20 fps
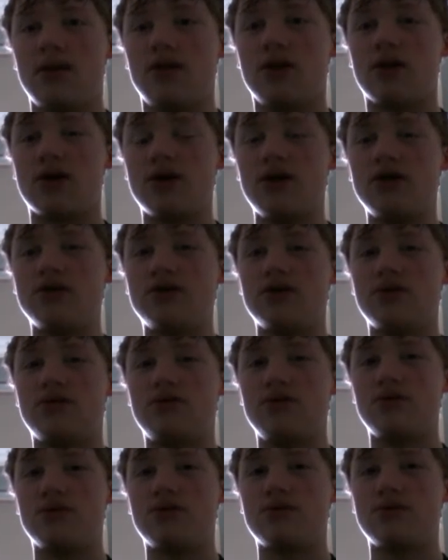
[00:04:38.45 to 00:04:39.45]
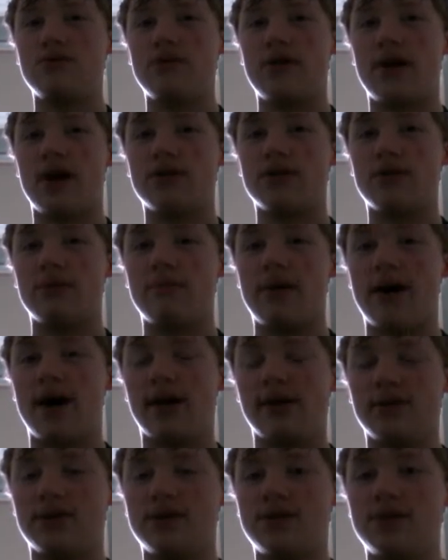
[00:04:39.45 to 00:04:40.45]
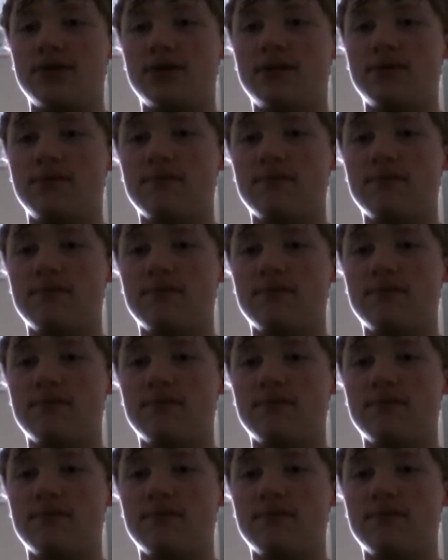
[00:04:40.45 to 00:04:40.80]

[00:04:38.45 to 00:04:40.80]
You can also do 300 battles.